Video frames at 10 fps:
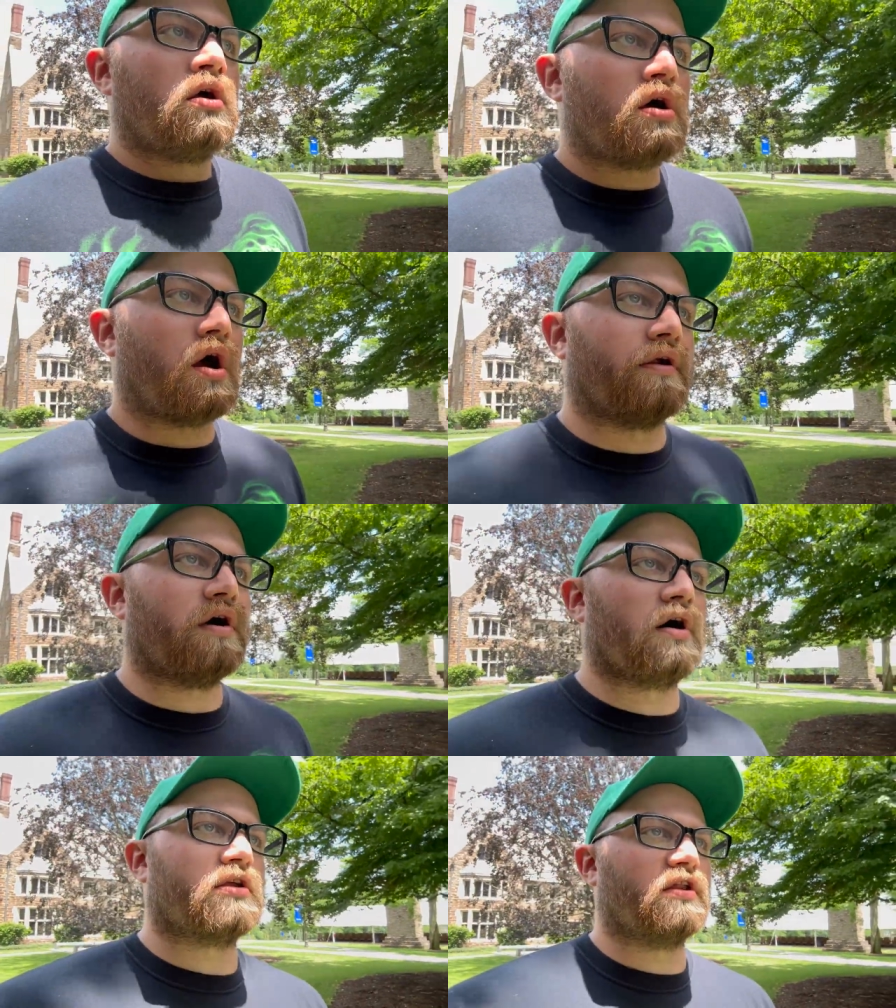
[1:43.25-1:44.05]
our
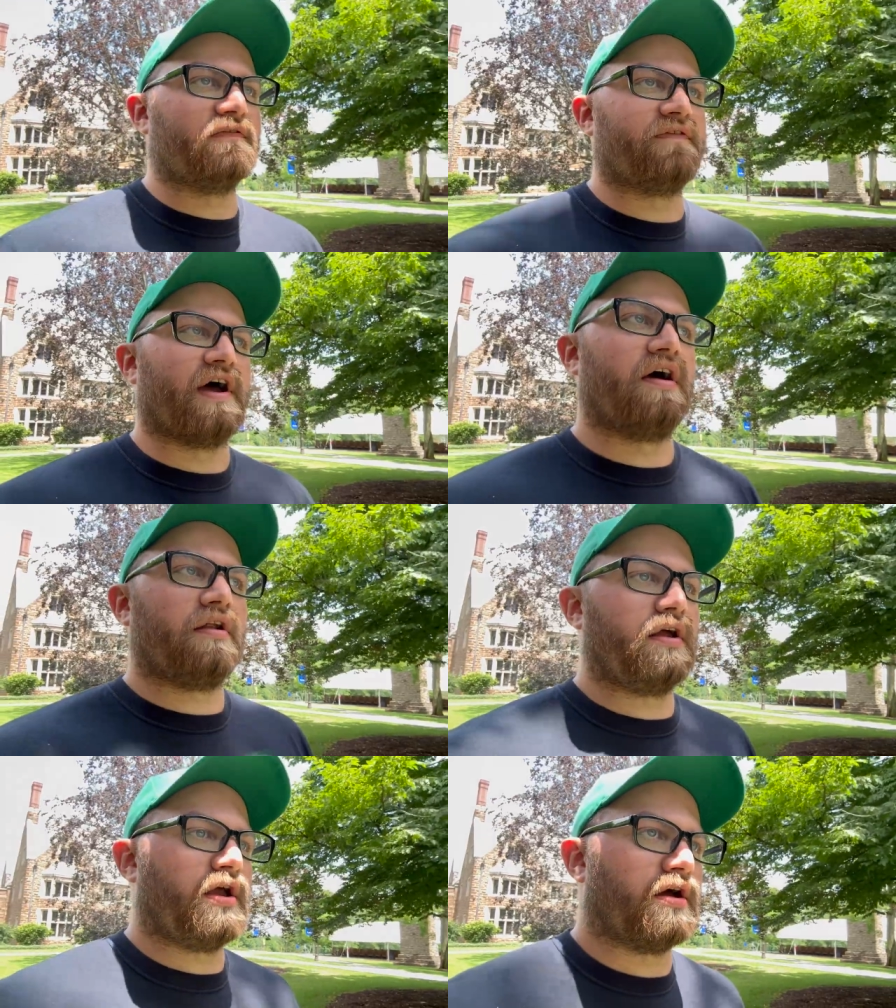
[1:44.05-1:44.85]
dog to the vet,
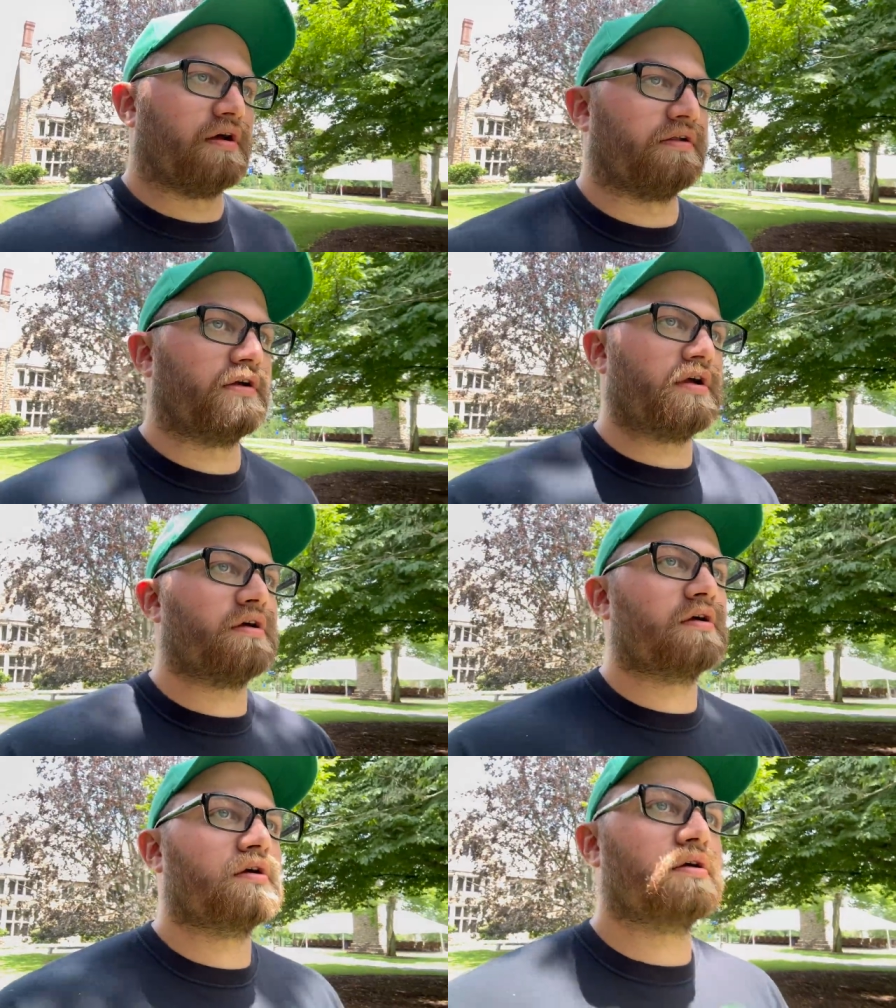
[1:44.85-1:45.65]
and
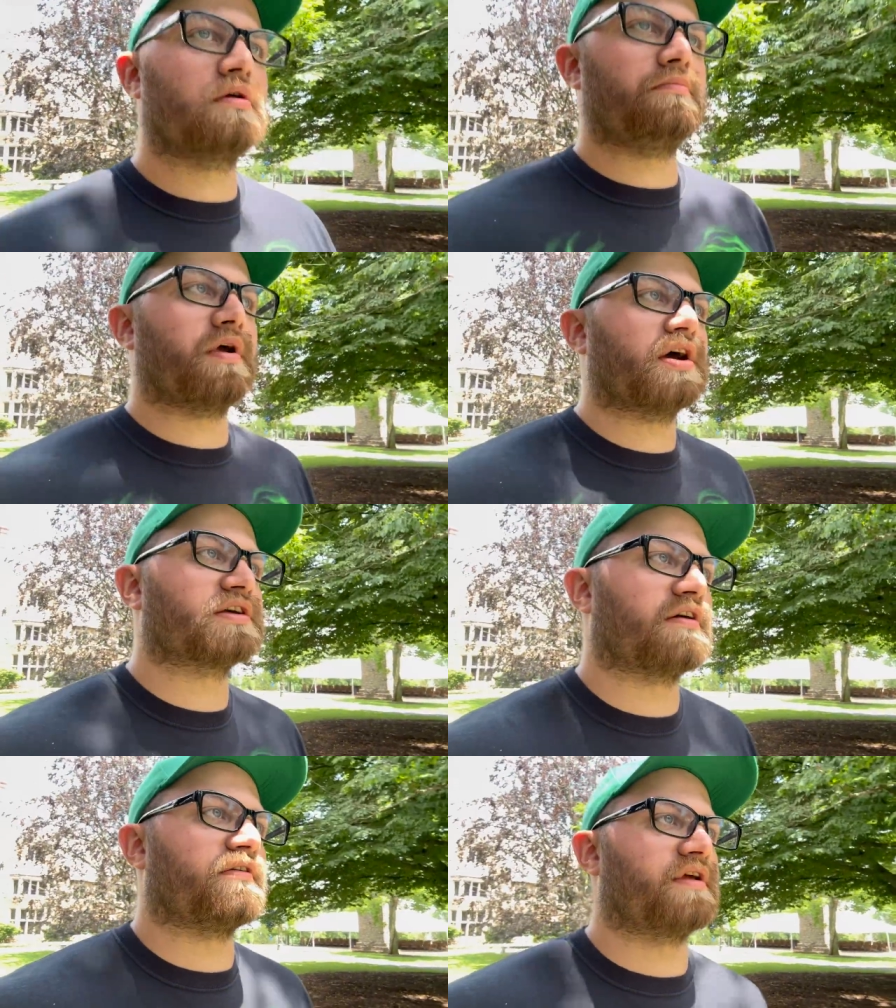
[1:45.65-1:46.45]
because
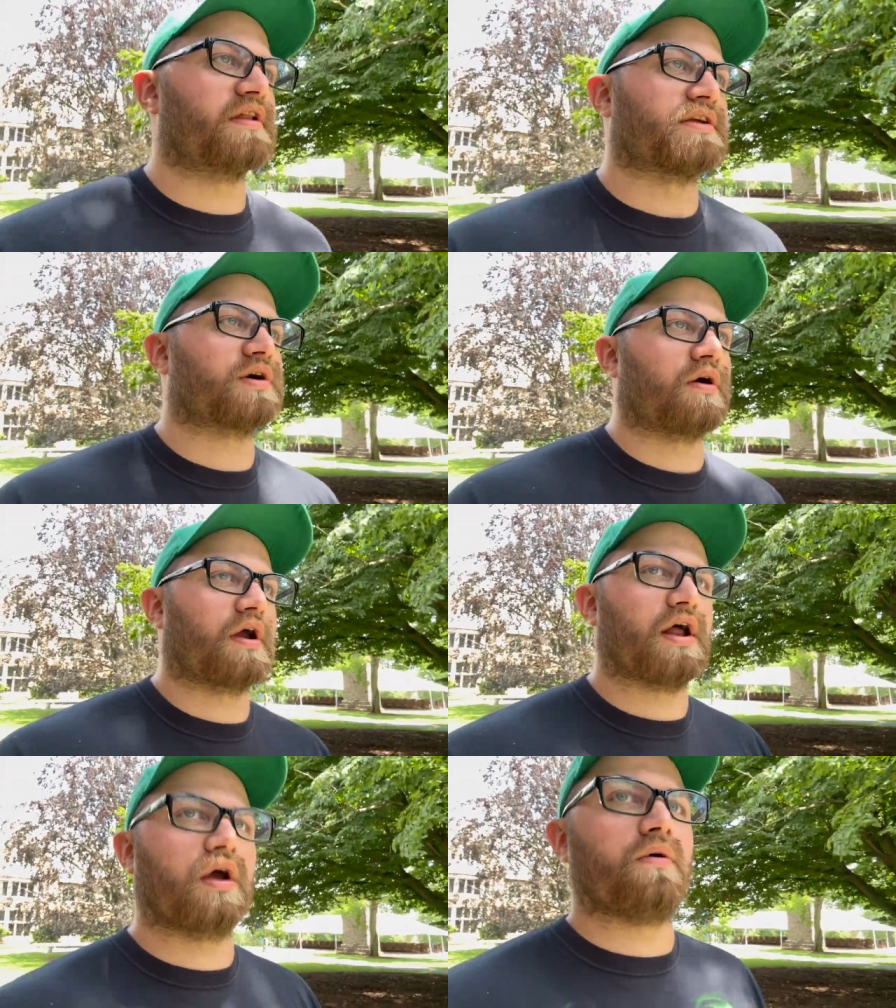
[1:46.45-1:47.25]
everything that's
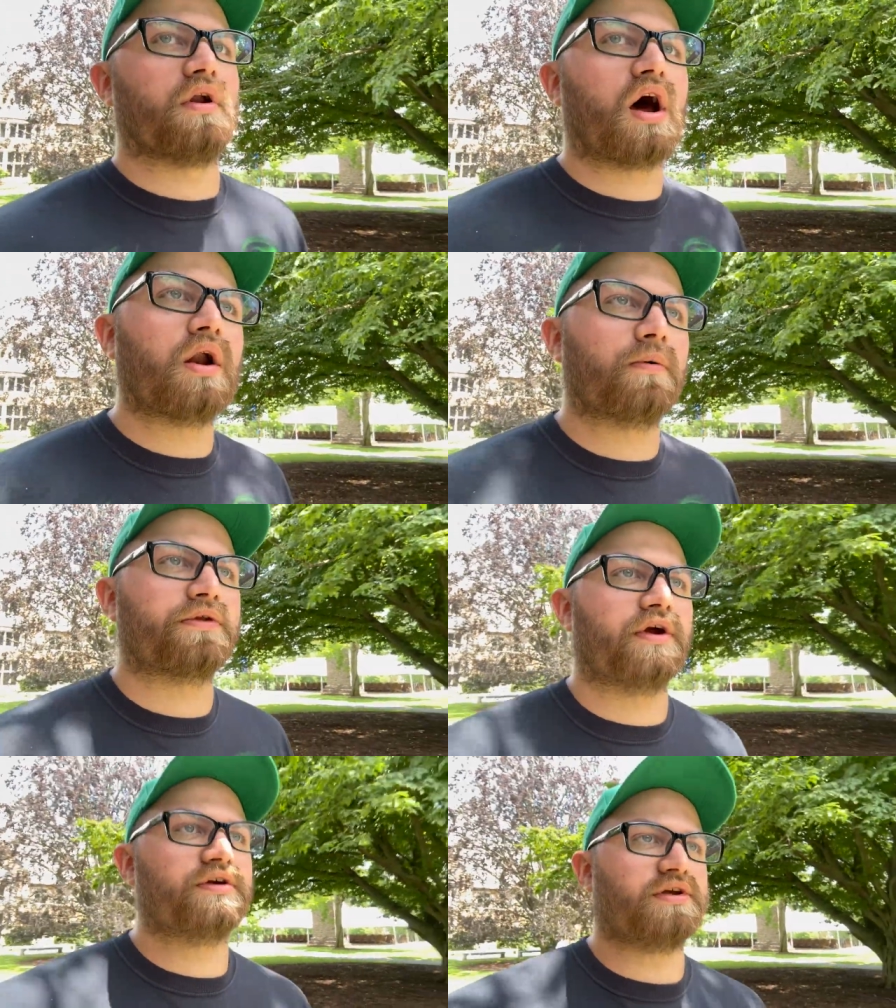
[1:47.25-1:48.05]
kind of going on with
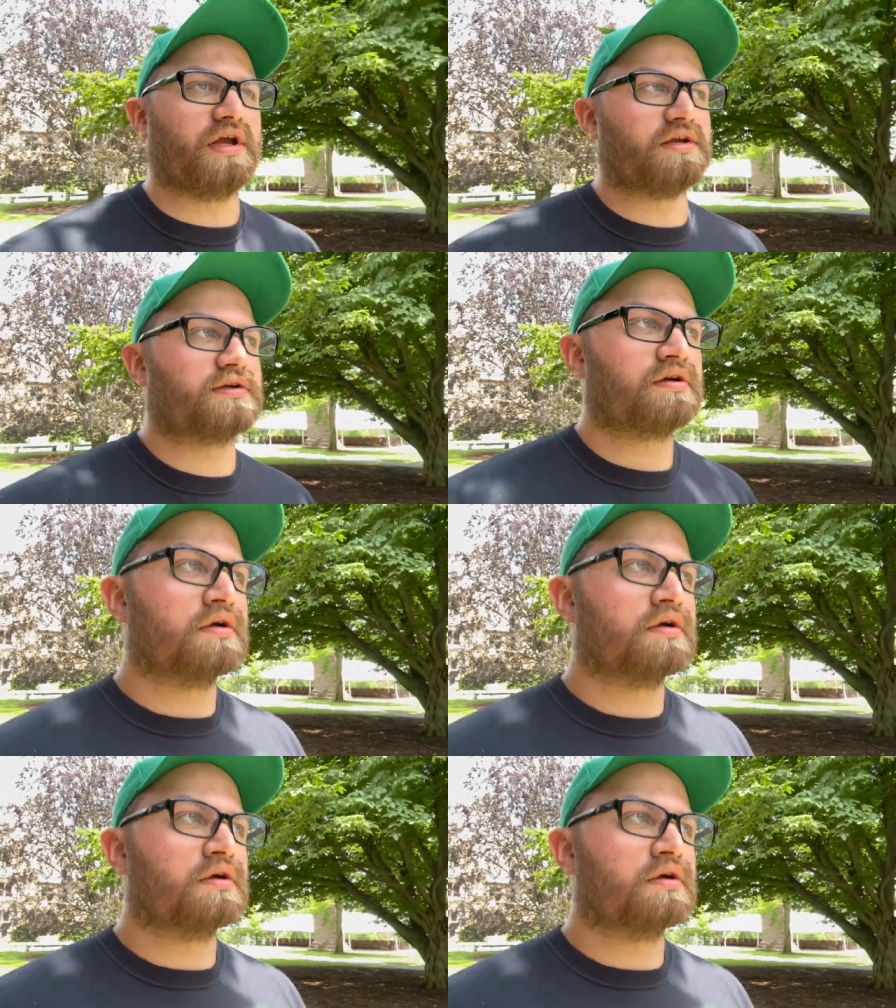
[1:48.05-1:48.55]
her, she's,